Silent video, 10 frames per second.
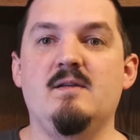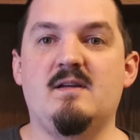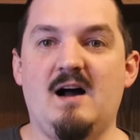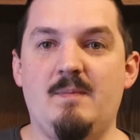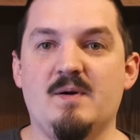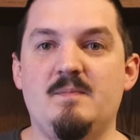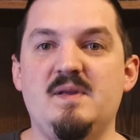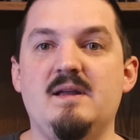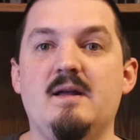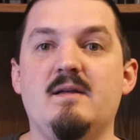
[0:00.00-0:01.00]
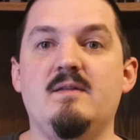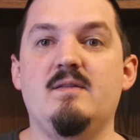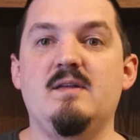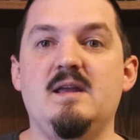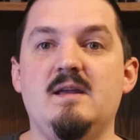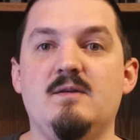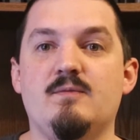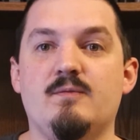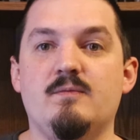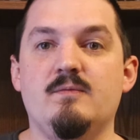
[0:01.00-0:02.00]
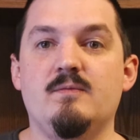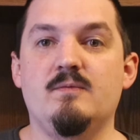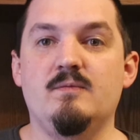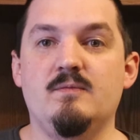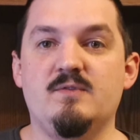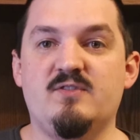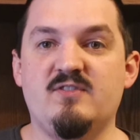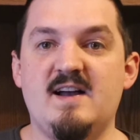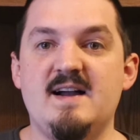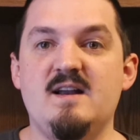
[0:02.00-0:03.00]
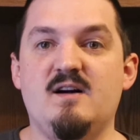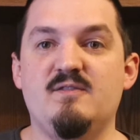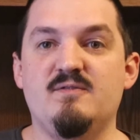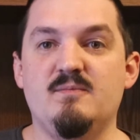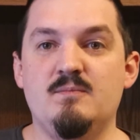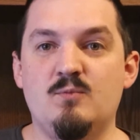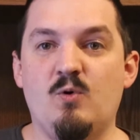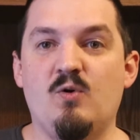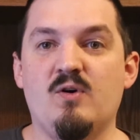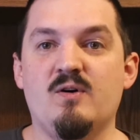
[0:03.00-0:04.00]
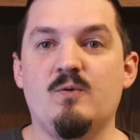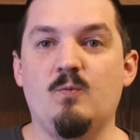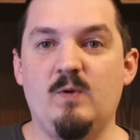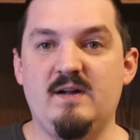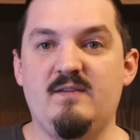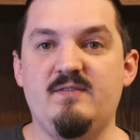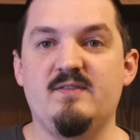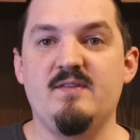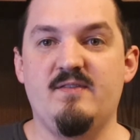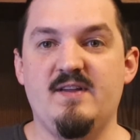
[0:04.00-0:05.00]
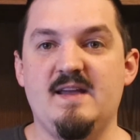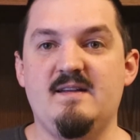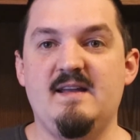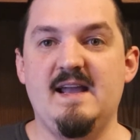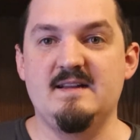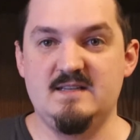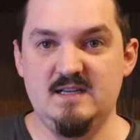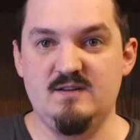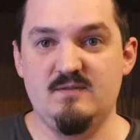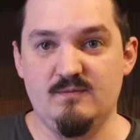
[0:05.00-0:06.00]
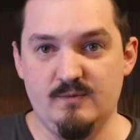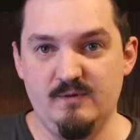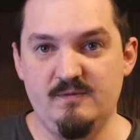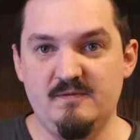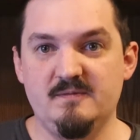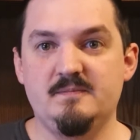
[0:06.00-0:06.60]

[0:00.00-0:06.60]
Copper being the sign of more wealth than a tin roof.